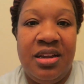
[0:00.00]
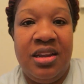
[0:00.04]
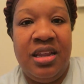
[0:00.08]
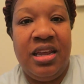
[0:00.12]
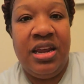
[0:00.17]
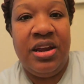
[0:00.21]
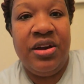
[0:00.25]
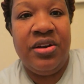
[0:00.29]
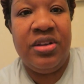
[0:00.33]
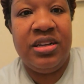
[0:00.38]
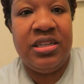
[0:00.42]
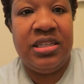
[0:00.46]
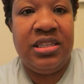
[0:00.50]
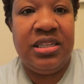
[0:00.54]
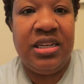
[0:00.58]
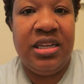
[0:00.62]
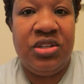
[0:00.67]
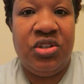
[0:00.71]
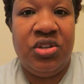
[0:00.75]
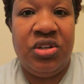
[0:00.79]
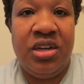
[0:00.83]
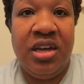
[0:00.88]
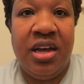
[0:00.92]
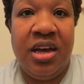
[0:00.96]
on here to
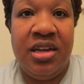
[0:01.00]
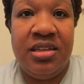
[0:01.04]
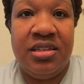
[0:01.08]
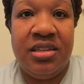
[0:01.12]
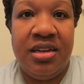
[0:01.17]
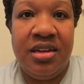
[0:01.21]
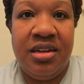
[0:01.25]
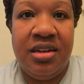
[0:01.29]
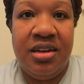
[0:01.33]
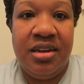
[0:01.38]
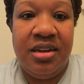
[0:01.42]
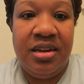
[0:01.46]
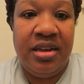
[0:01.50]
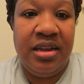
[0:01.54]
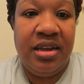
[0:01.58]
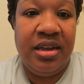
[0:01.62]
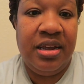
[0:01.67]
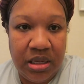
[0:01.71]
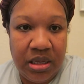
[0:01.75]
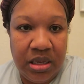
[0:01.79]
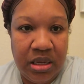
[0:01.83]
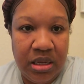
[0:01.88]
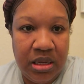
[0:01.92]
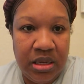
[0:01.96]
set you guys on.
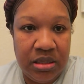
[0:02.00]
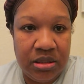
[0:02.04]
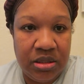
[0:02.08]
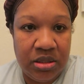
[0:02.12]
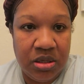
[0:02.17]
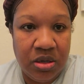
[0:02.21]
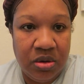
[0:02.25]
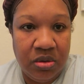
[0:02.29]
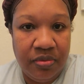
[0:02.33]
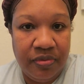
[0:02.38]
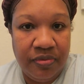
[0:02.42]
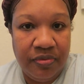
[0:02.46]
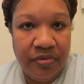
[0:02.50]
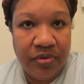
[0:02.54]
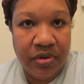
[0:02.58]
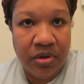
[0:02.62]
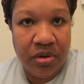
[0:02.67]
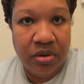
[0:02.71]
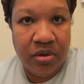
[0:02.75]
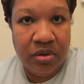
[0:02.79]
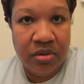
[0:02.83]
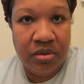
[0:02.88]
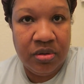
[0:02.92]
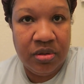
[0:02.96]
These don't
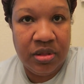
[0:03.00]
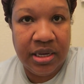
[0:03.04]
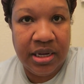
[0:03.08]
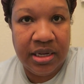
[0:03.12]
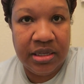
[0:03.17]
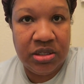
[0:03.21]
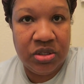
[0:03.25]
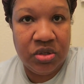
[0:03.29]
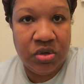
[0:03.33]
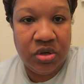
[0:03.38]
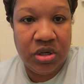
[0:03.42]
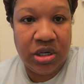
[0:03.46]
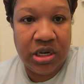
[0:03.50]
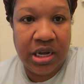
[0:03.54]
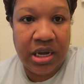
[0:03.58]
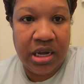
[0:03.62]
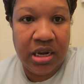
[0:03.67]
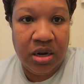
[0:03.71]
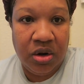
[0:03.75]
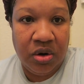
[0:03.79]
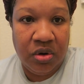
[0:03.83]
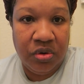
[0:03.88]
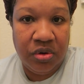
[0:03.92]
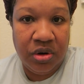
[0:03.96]
fall. That's
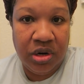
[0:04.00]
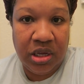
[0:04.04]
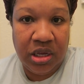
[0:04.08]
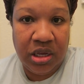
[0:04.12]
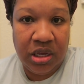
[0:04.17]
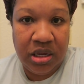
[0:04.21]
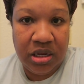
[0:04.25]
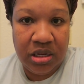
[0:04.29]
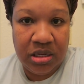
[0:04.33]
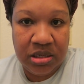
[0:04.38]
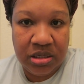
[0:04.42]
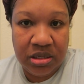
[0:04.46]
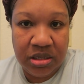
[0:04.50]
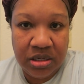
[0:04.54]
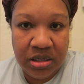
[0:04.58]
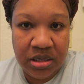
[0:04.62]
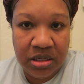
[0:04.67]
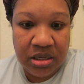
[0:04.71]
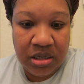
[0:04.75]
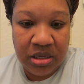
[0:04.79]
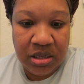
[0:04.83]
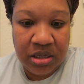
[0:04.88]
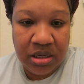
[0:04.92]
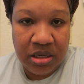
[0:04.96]
kind of crooked.
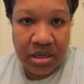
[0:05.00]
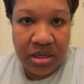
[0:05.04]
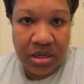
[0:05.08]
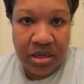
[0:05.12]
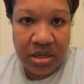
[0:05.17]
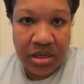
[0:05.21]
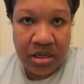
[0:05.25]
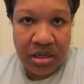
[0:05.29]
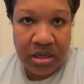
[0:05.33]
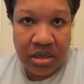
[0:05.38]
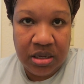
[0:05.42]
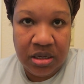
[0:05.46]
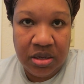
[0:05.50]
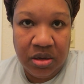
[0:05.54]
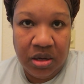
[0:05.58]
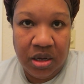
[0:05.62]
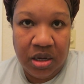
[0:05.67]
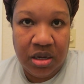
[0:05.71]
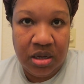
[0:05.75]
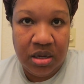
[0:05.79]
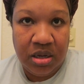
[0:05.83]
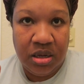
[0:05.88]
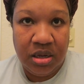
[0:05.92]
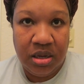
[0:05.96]

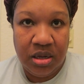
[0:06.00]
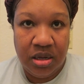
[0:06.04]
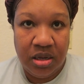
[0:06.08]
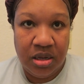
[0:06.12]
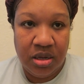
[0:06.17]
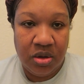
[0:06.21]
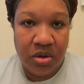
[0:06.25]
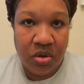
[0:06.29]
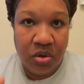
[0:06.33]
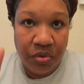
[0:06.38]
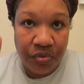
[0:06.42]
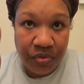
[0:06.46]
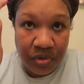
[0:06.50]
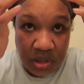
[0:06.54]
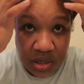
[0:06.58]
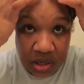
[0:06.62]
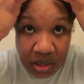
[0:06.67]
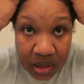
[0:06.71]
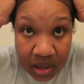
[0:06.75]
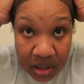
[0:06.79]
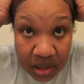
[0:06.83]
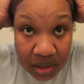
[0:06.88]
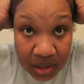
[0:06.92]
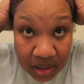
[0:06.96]
Okay,
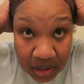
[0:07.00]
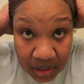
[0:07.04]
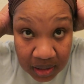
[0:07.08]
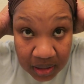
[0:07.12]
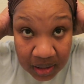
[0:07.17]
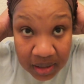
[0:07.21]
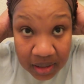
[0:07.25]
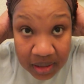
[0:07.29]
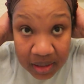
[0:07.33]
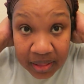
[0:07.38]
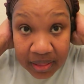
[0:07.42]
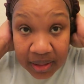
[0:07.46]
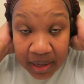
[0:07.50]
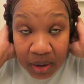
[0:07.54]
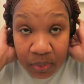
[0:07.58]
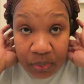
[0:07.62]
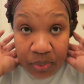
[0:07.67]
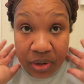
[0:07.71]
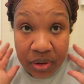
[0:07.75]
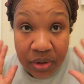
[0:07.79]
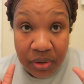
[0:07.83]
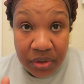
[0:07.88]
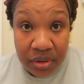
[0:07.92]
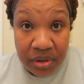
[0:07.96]
hopefully that
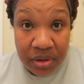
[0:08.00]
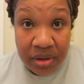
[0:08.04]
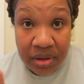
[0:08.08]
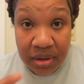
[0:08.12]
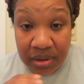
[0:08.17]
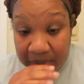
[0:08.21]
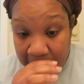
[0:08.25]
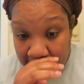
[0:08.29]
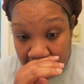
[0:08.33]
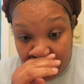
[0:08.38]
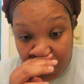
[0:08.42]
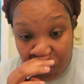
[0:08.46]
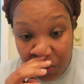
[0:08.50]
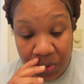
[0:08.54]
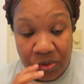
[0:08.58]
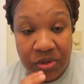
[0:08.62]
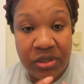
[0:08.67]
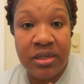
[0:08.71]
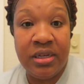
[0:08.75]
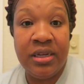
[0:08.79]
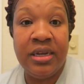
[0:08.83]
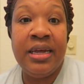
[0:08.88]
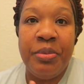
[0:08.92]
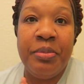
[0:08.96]
will
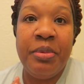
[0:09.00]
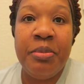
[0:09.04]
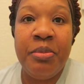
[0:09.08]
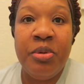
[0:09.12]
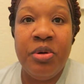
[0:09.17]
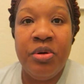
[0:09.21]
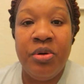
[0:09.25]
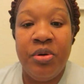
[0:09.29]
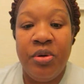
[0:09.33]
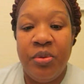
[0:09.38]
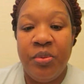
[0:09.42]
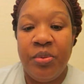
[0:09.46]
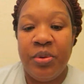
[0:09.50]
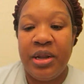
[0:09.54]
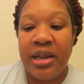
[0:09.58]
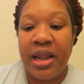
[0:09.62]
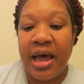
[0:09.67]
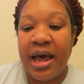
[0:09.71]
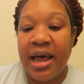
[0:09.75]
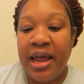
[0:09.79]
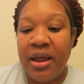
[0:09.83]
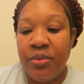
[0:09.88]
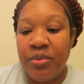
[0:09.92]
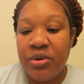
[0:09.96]
hold. Remember
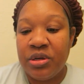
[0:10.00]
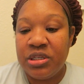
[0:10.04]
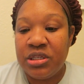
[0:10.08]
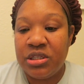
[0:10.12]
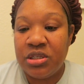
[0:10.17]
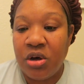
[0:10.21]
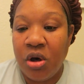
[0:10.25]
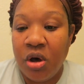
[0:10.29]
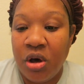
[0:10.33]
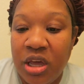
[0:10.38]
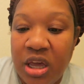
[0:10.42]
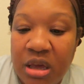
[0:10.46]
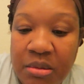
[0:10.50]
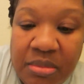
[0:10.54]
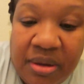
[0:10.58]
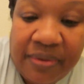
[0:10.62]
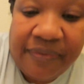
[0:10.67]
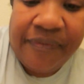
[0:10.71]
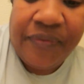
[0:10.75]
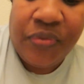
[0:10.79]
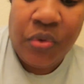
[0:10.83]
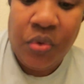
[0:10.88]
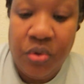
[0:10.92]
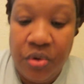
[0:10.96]
when I was talking
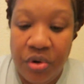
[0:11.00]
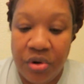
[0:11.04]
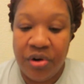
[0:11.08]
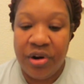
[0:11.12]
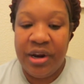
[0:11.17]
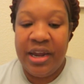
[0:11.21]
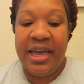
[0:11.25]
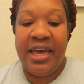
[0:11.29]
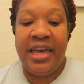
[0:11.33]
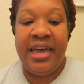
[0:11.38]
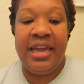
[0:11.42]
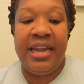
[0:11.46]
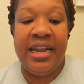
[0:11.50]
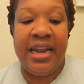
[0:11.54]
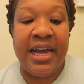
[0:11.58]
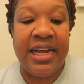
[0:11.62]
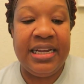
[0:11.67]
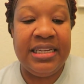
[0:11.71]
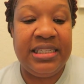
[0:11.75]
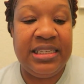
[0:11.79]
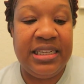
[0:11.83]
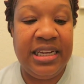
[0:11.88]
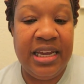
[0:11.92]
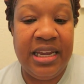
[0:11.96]
before and
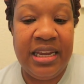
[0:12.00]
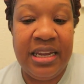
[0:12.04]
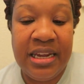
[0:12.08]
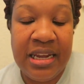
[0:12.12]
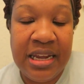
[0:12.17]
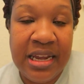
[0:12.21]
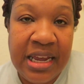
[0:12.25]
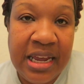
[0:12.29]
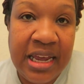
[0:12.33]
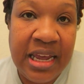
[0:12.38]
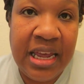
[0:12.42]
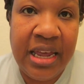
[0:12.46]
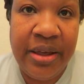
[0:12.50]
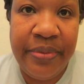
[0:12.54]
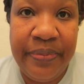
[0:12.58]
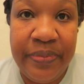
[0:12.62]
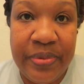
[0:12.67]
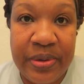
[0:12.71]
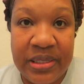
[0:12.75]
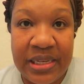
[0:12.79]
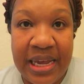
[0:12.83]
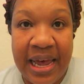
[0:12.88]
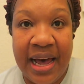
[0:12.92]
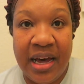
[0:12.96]
I said
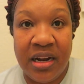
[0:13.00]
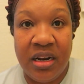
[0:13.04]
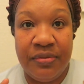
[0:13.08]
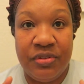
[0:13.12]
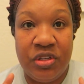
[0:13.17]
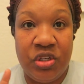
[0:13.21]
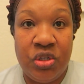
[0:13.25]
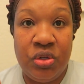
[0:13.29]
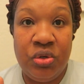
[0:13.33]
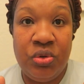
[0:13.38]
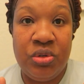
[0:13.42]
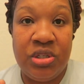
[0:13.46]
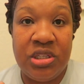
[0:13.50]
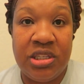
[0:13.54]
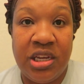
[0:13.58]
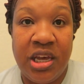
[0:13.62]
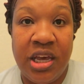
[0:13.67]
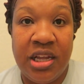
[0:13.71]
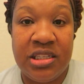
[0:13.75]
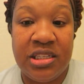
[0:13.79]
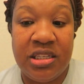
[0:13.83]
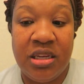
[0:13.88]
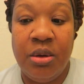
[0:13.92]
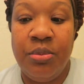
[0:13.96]
it was out of two
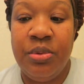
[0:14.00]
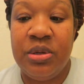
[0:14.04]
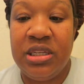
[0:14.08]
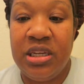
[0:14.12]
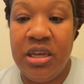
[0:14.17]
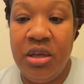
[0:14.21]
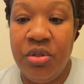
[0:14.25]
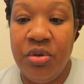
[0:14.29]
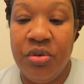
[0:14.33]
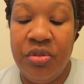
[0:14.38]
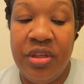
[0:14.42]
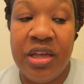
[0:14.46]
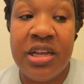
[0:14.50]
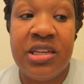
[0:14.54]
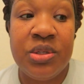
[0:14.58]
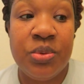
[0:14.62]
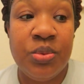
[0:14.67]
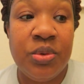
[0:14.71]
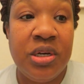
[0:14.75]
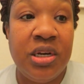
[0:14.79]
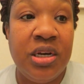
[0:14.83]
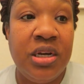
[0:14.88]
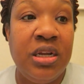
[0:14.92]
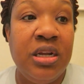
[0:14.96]
sets, it was either
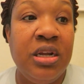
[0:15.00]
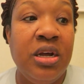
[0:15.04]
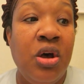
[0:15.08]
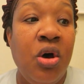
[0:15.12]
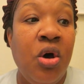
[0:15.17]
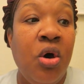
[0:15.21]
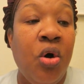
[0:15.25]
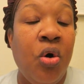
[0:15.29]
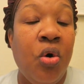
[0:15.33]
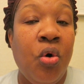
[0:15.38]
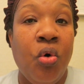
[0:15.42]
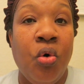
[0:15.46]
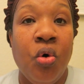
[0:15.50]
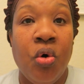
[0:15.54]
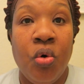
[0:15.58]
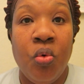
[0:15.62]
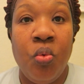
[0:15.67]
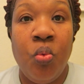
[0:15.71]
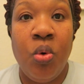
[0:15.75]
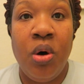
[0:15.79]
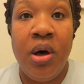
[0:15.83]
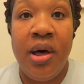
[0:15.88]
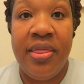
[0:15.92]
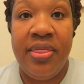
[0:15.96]
this one or
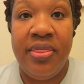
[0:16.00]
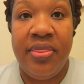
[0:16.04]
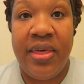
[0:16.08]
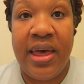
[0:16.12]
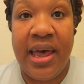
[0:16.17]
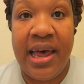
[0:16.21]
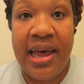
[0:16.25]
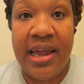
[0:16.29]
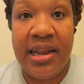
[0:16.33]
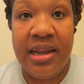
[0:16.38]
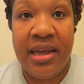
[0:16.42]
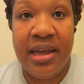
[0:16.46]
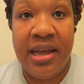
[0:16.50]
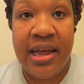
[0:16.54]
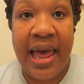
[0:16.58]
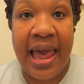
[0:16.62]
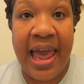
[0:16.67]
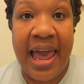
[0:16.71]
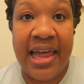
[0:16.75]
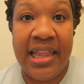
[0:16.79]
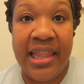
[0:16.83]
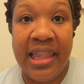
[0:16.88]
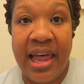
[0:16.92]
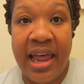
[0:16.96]
one that
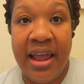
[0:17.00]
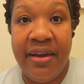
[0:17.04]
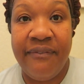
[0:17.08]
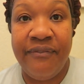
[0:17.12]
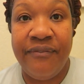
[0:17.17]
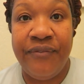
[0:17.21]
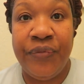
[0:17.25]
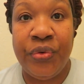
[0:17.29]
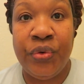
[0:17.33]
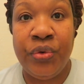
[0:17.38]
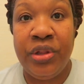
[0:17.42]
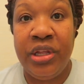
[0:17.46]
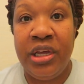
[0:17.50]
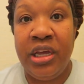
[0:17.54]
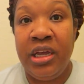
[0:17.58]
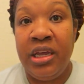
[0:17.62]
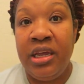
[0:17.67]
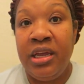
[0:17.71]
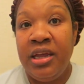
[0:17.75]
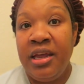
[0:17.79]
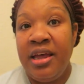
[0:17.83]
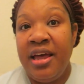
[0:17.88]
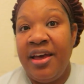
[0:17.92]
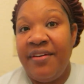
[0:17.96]
had like
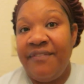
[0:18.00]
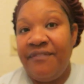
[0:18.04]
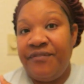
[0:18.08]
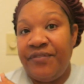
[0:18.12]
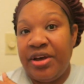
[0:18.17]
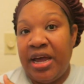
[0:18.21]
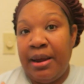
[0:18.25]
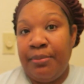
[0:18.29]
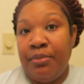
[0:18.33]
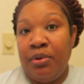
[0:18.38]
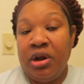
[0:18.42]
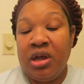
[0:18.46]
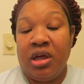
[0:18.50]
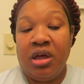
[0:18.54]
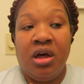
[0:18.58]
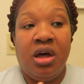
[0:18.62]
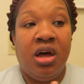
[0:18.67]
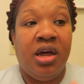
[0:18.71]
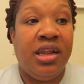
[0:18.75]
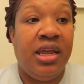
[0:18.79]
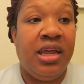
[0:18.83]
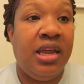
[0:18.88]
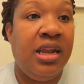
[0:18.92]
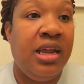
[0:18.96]
fully fabric
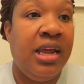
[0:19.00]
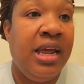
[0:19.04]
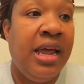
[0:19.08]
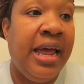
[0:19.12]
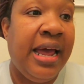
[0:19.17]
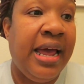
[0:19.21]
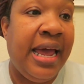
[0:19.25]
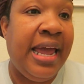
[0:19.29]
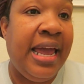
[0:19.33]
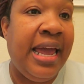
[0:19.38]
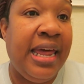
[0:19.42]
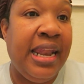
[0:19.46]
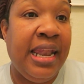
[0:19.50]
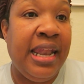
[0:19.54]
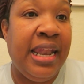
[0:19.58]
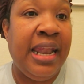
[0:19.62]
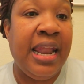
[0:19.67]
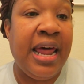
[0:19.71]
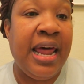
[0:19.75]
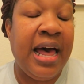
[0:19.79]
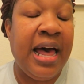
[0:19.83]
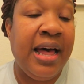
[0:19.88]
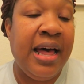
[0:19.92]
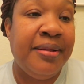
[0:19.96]
on it
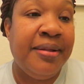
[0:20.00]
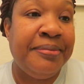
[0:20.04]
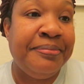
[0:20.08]
and